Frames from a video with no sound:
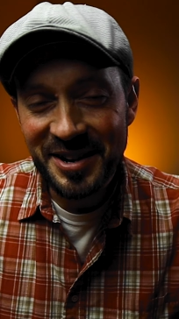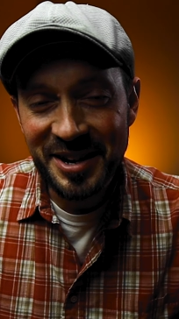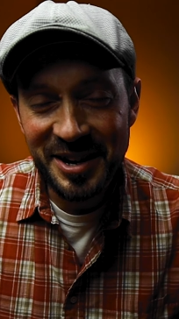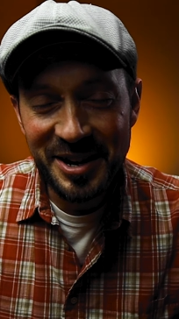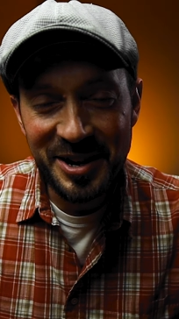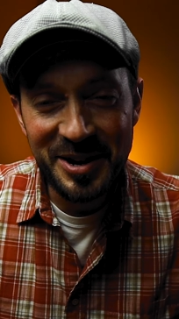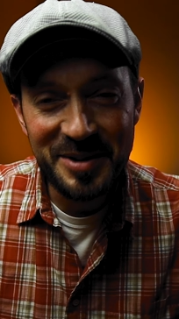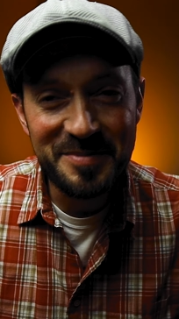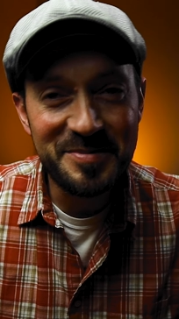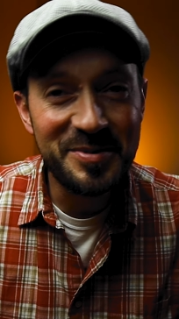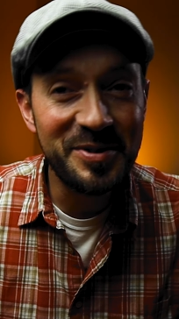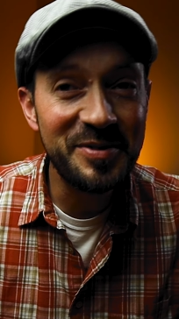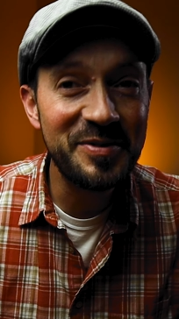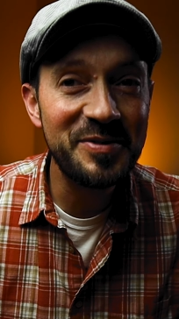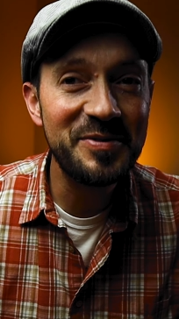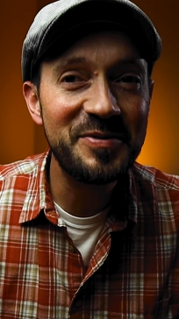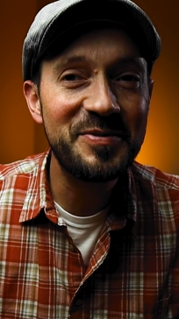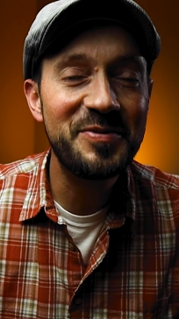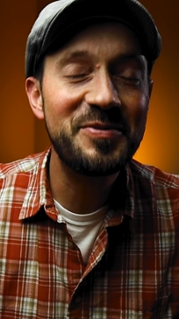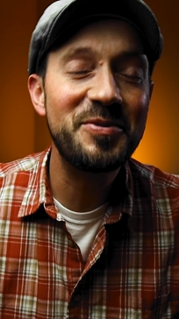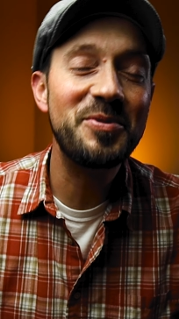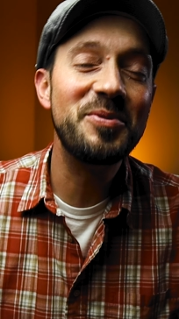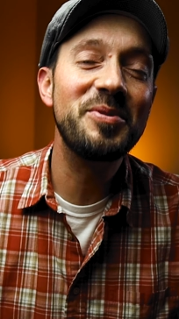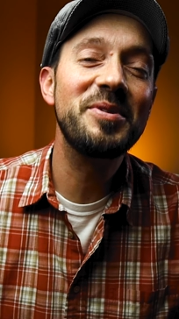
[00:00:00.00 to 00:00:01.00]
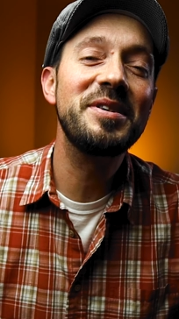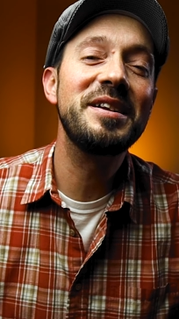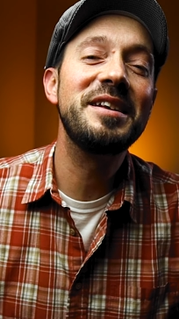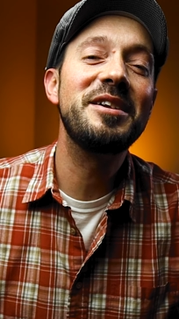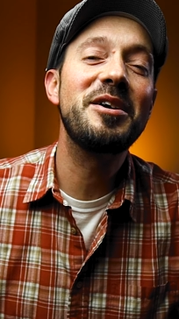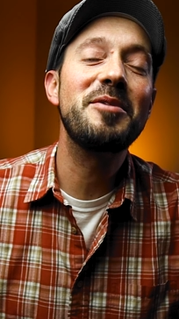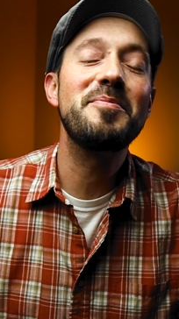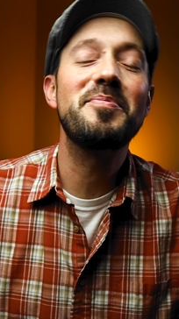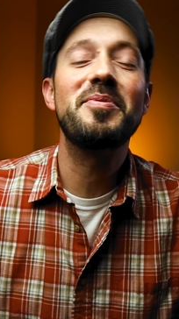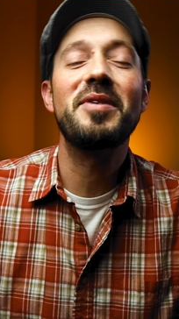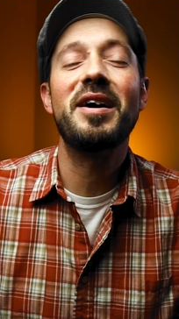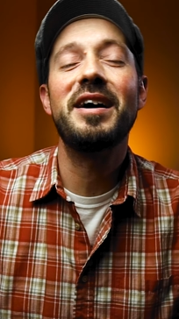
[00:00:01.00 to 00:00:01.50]
here, moving forward in
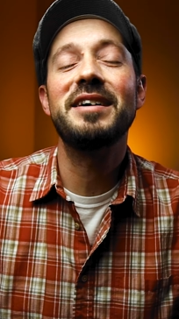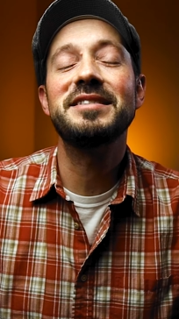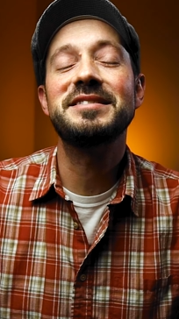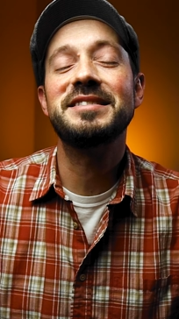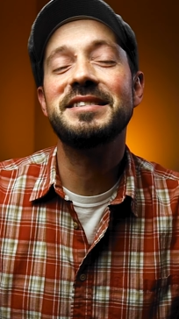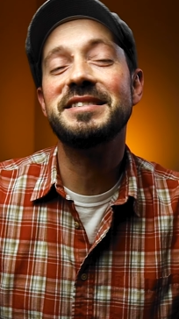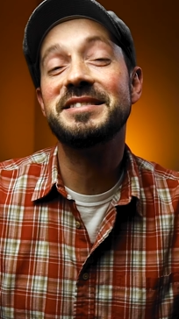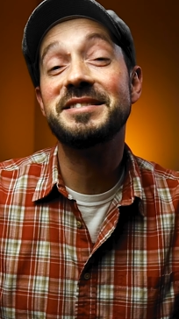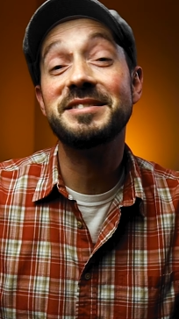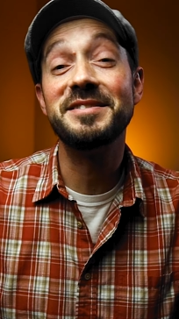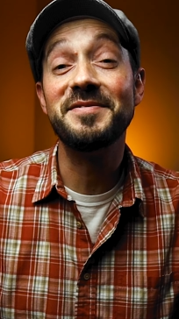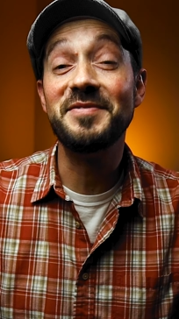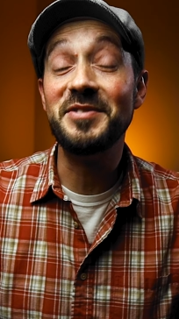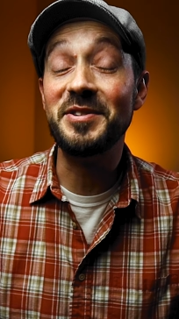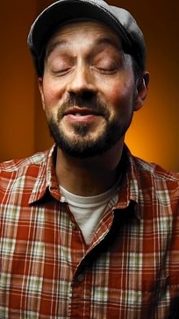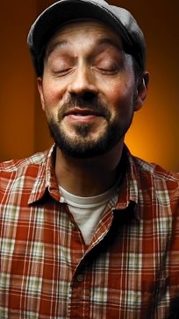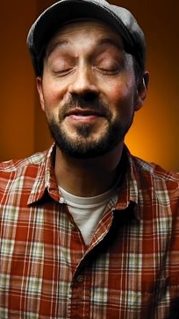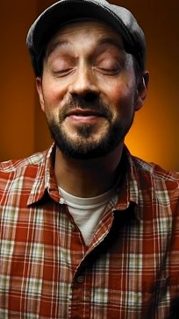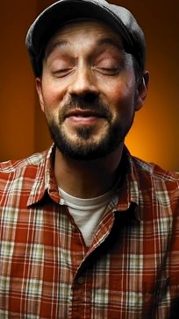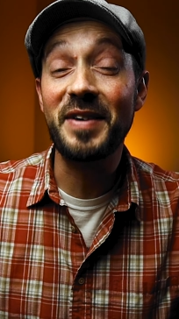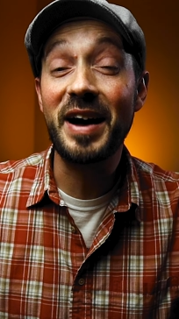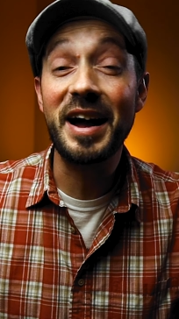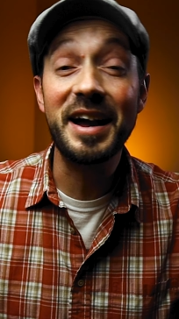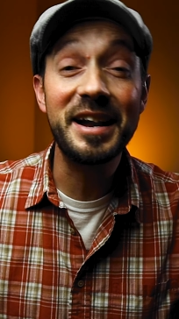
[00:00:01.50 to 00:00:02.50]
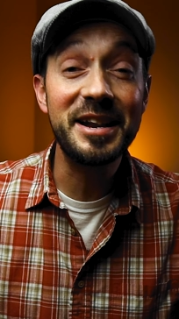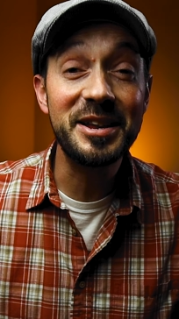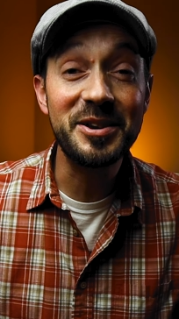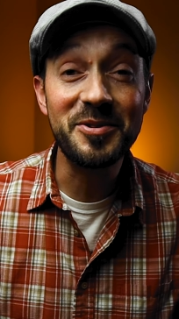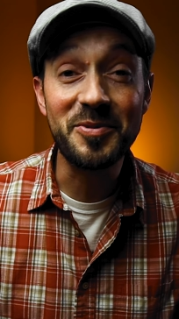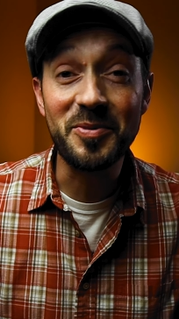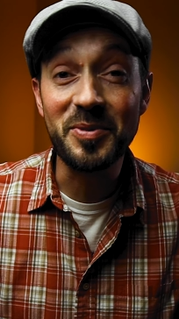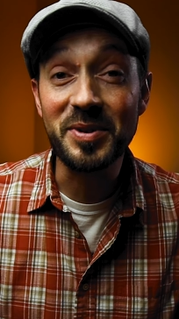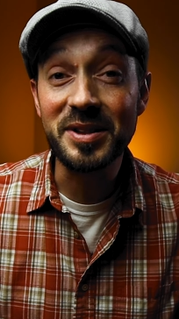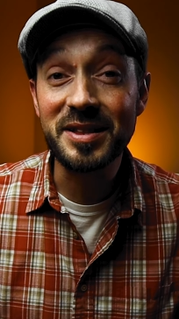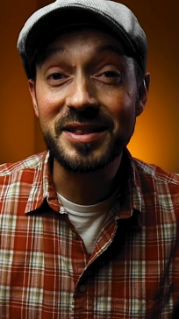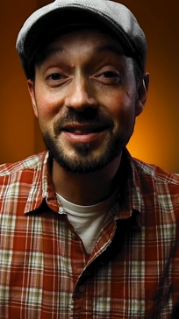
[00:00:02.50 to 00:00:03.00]
our process of
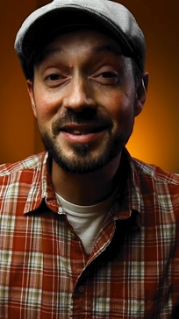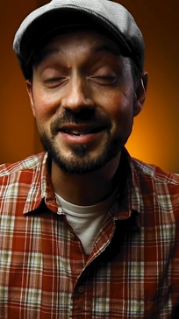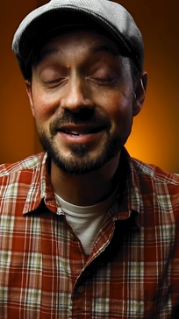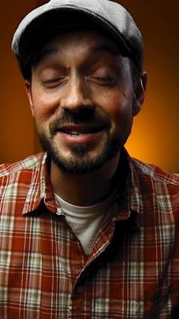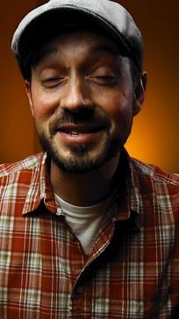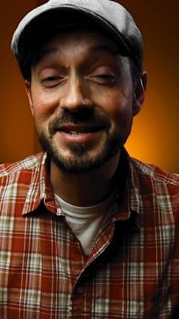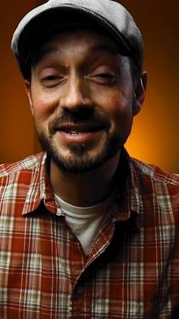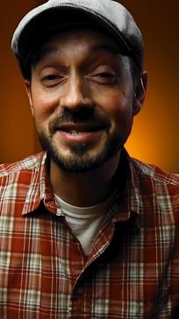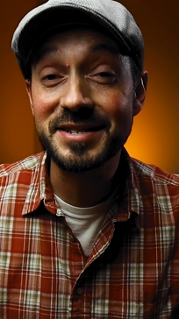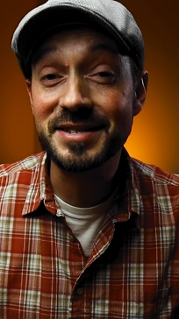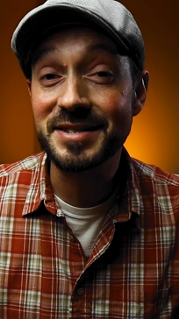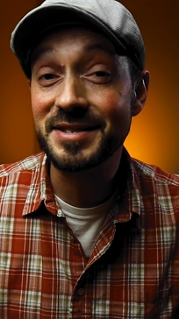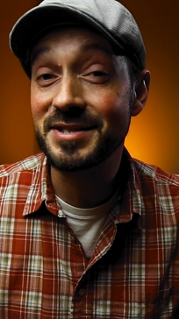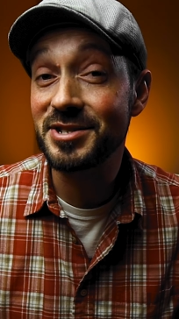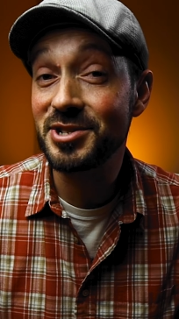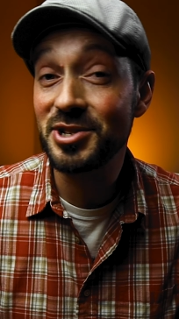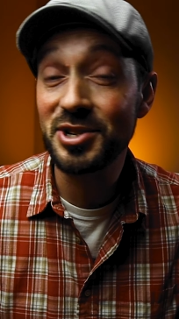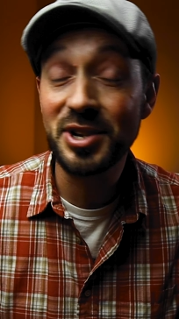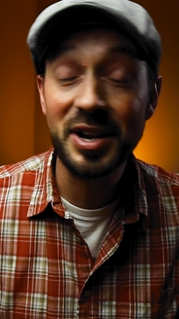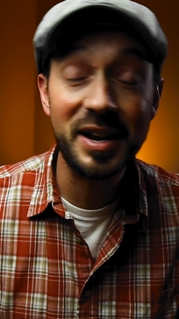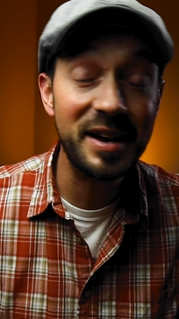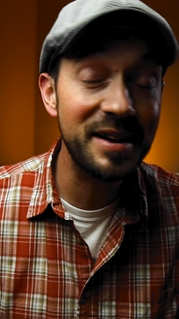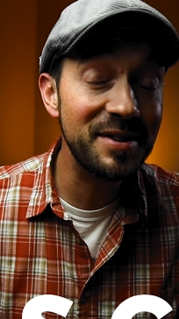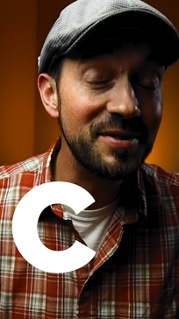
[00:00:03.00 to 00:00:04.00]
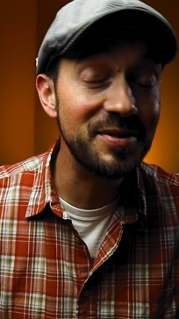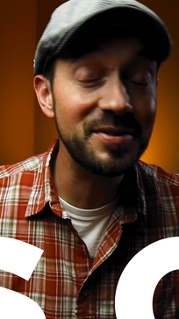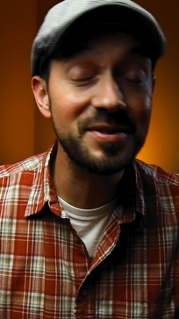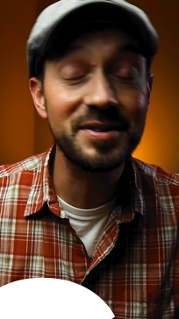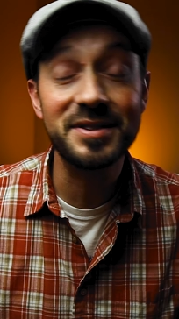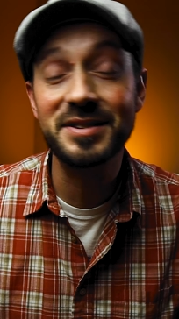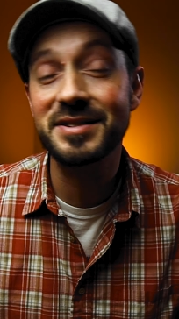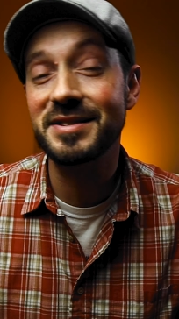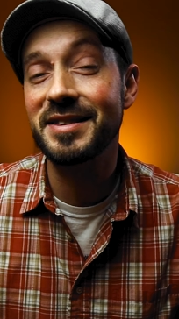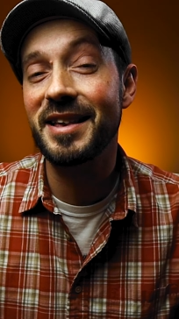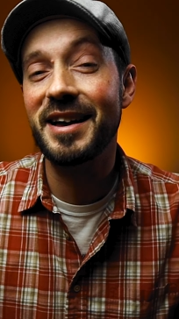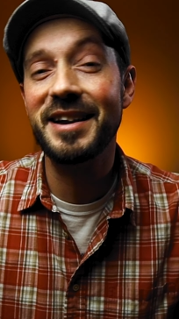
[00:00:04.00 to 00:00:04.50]
defining what this channel
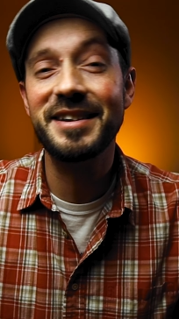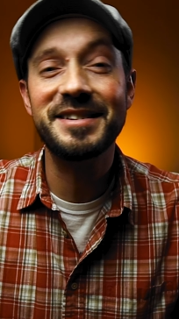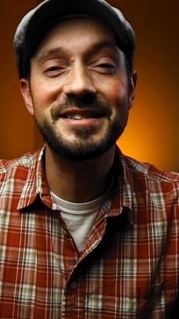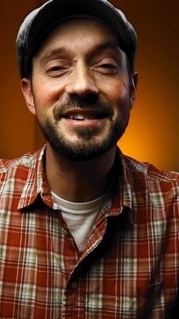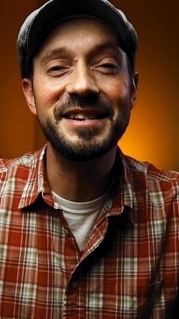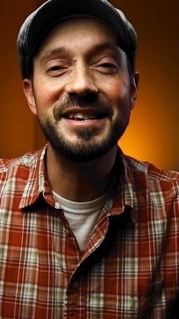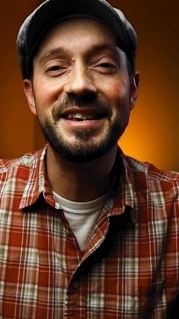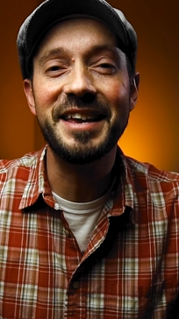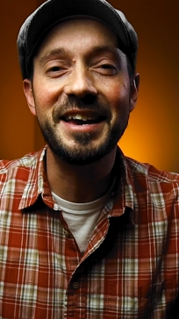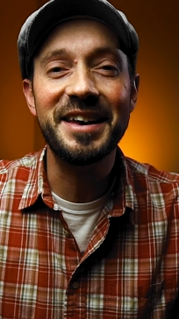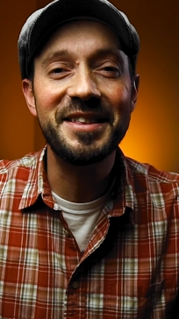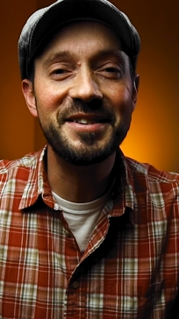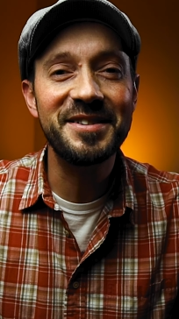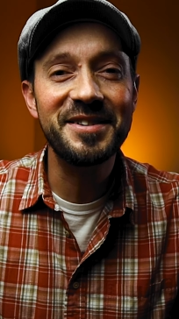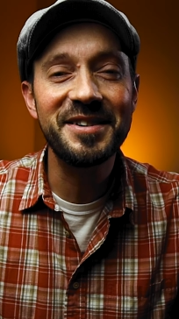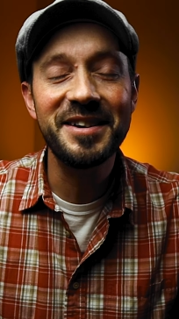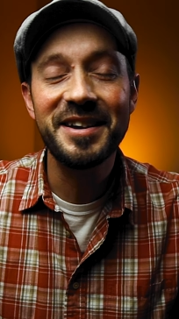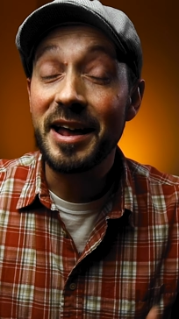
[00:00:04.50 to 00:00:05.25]
looks like together.